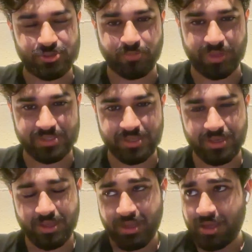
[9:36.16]
and it's so
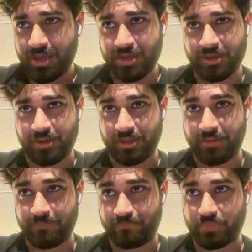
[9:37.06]
messy.
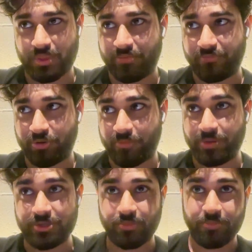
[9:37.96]
Uh,
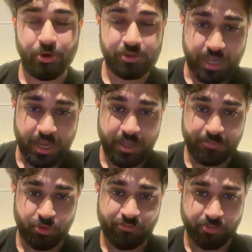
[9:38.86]
because
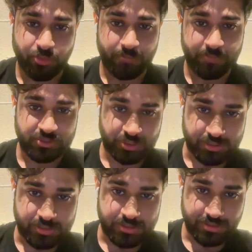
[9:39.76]
I book football
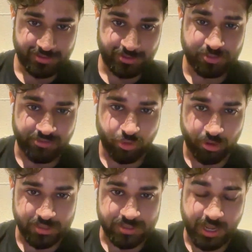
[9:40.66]
pitches using
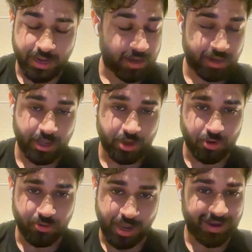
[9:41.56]
Forest, and
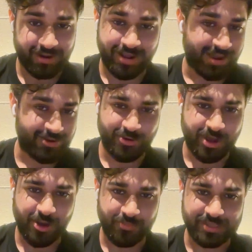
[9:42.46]
I
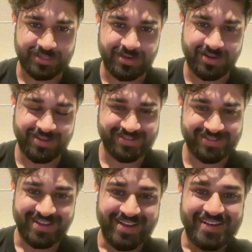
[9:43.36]
know how messy it
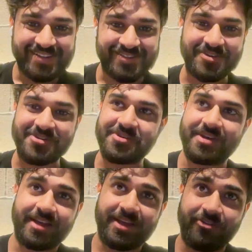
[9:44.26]
is.
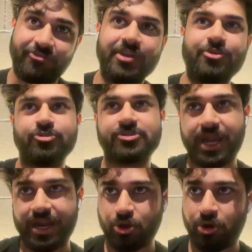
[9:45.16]
So we
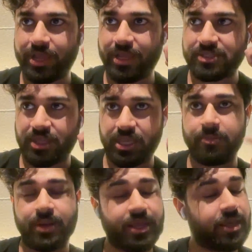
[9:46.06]
use that context in
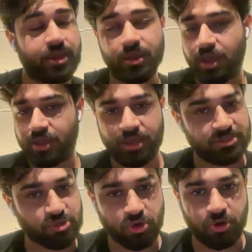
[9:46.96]
the email. Hey,
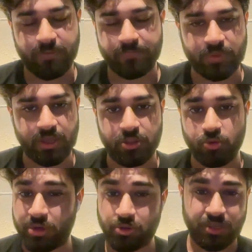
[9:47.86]
I saw
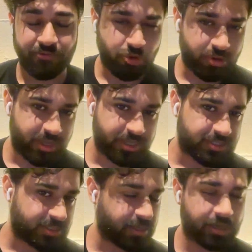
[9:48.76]
you were using
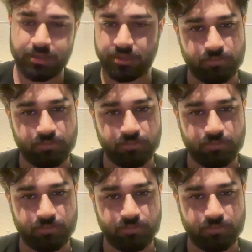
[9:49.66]
Forest,